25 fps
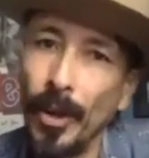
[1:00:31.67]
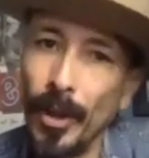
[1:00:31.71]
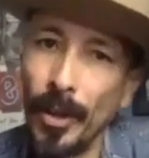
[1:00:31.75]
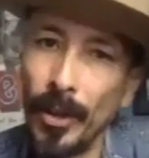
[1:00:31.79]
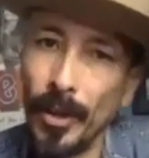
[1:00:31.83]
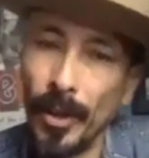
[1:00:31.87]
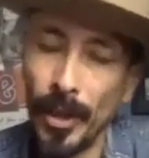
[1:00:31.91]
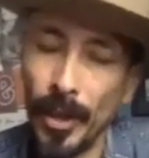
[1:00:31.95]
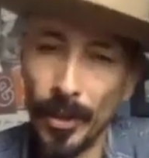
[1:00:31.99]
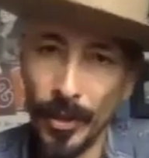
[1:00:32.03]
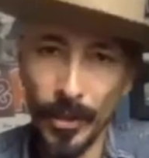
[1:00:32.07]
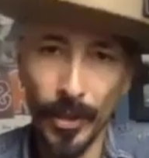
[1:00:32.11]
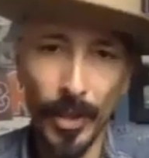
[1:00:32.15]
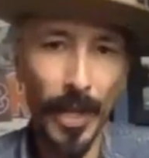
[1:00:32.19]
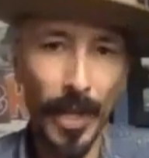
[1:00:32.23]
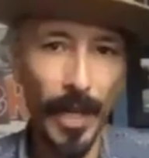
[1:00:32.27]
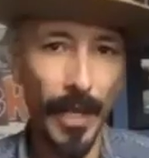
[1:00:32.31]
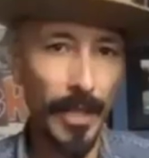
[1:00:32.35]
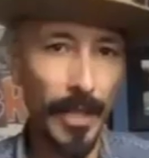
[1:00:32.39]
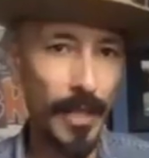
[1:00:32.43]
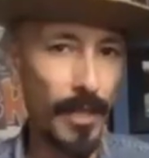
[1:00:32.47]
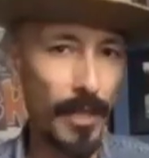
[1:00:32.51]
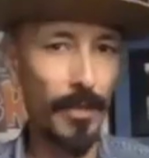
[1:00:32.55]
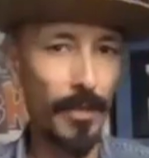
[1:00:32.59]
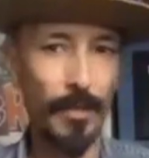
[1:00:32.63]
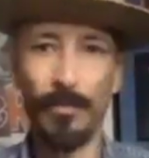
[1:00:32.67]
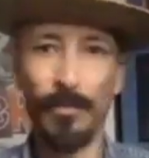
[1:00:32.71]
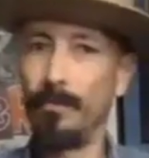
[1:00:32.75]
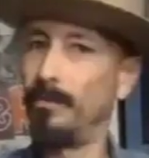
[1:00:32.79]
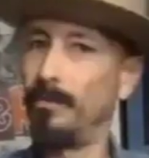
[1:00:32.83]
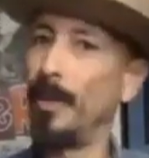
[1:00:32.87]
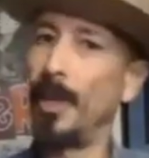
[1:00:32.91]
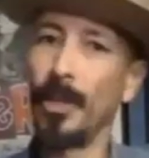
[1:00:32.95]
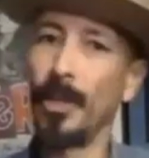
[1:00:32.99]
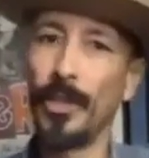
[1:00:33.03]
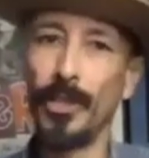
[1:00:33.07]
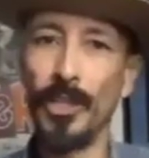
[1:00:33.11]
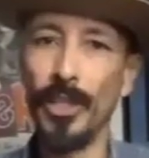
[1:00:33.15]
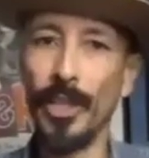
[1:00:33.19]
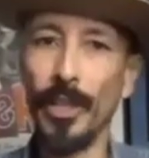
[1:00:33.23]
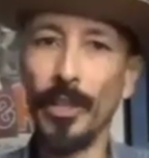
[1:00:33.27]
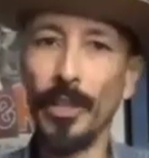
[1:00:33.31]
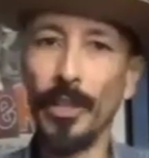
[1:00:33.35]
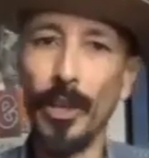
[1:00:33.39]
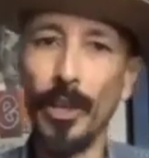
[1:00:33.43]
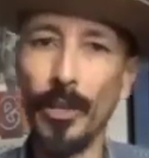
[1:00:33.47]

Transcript: Are you guys functioning?